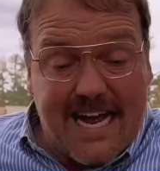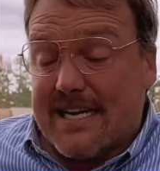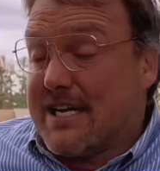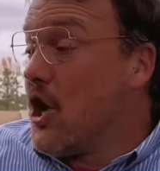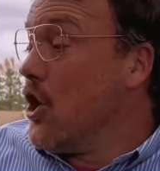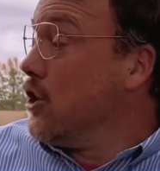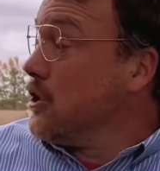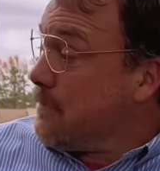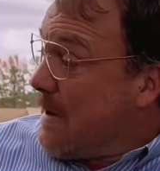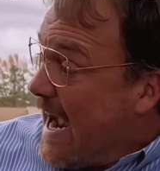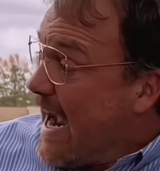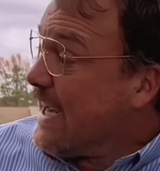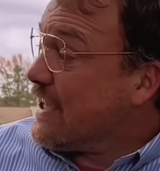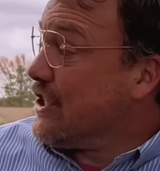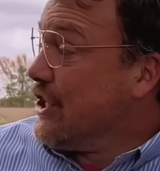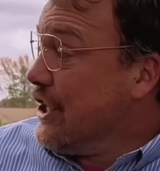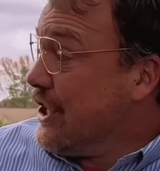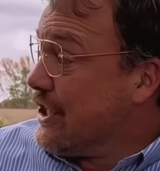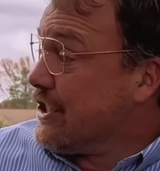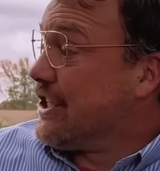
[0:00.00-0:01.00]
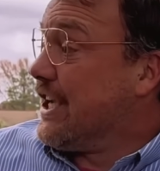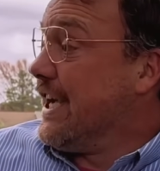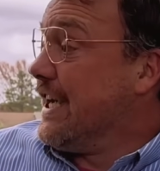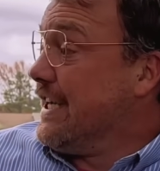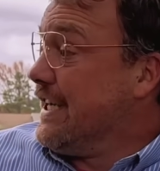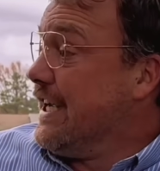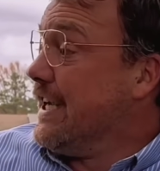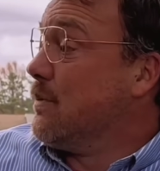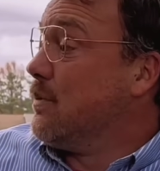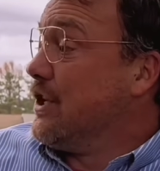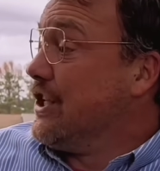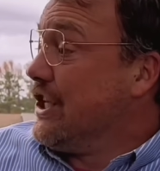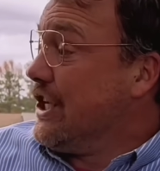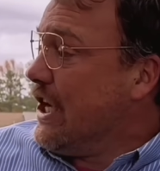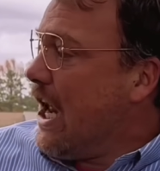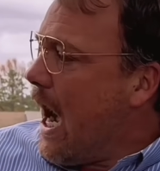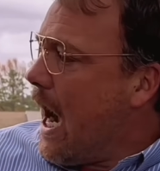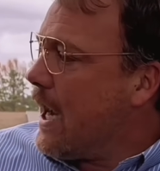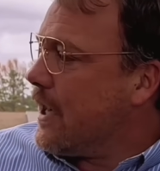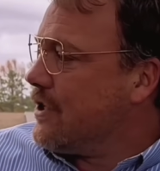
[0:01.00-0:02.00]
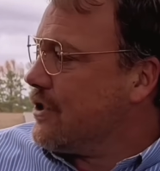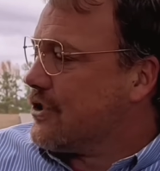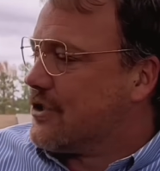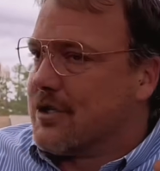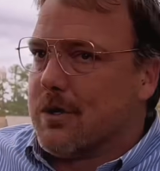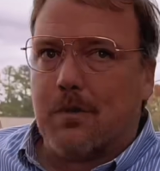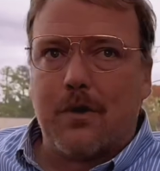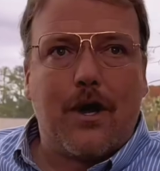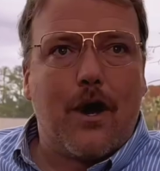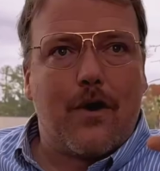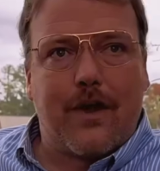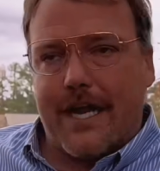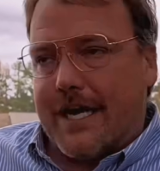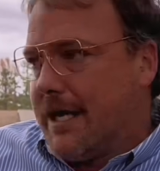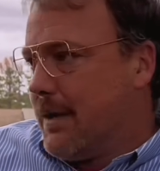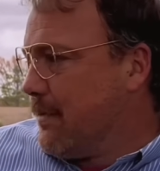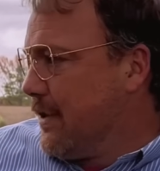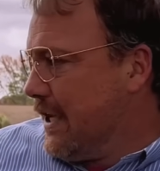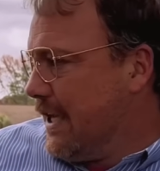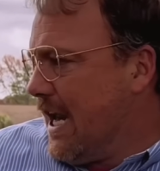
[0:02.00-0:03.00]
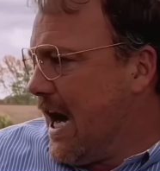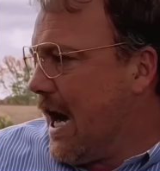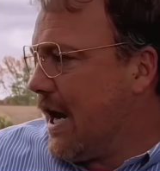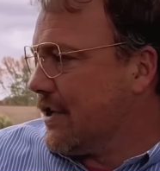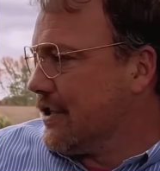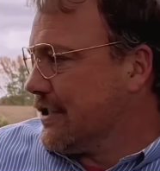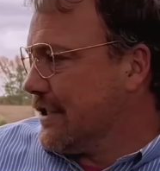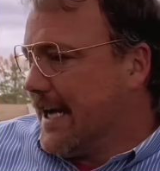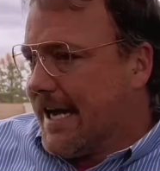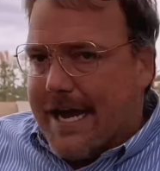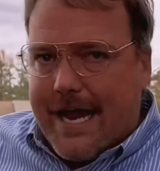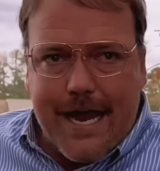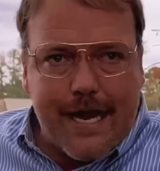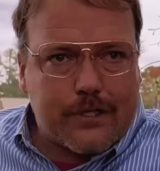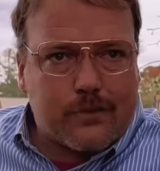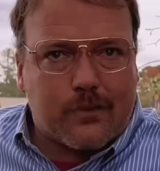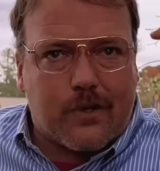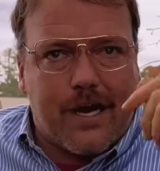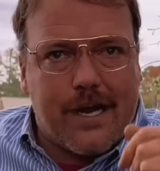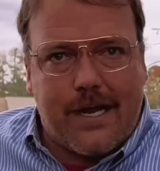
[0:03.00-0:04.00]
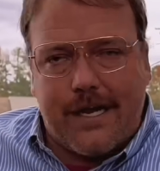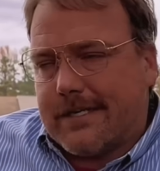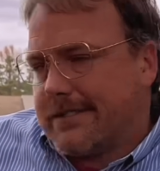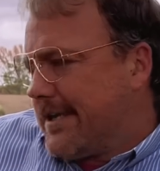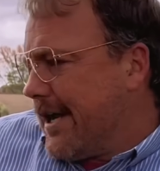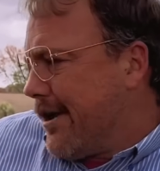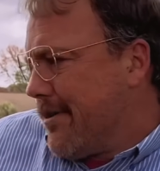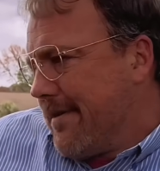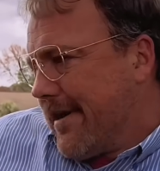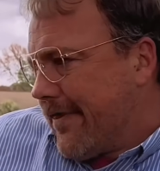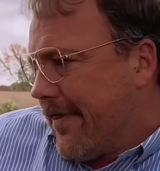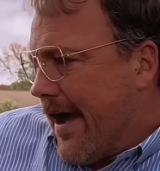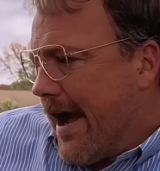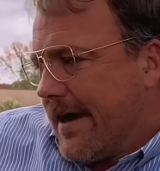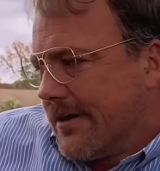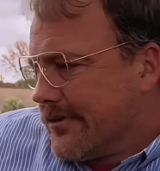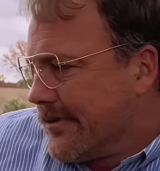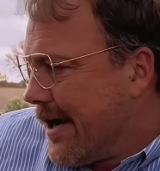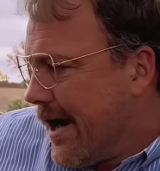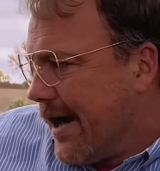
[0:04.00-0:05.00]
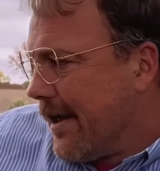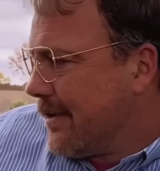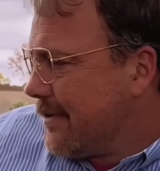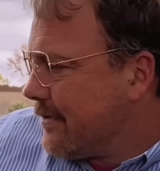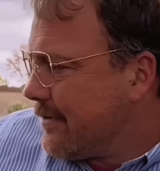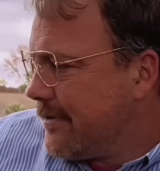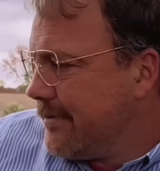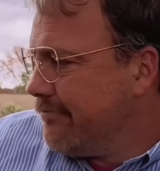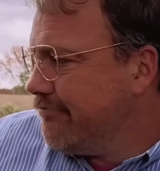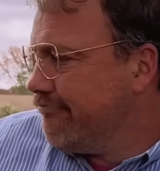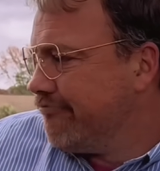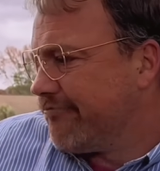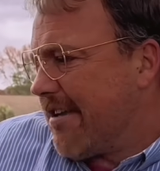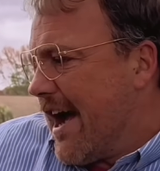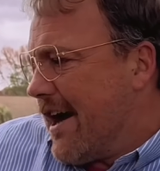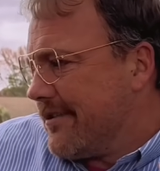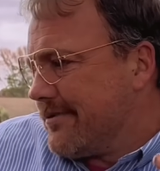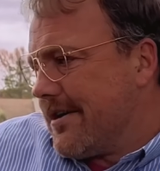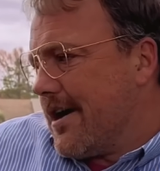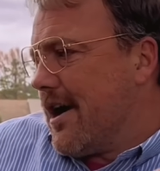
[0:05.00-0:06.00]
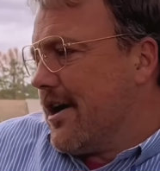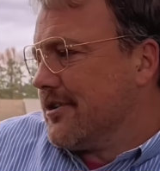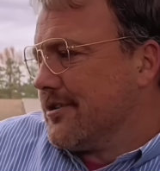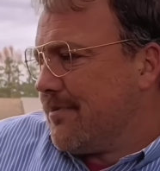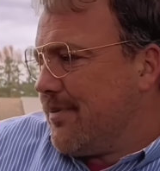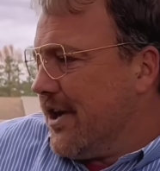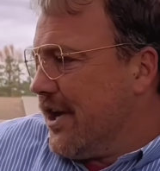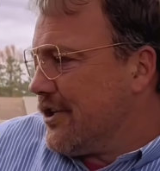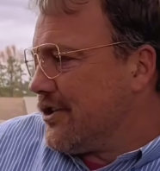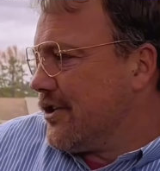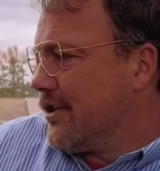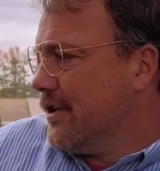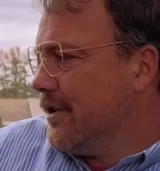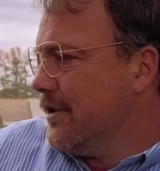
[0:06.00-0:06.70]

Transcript: goes back to us getting in with the doctors. So we're gonna get in with the doctors like x-rays, they're gonna be thousand dollars. Thousand dollars a picture.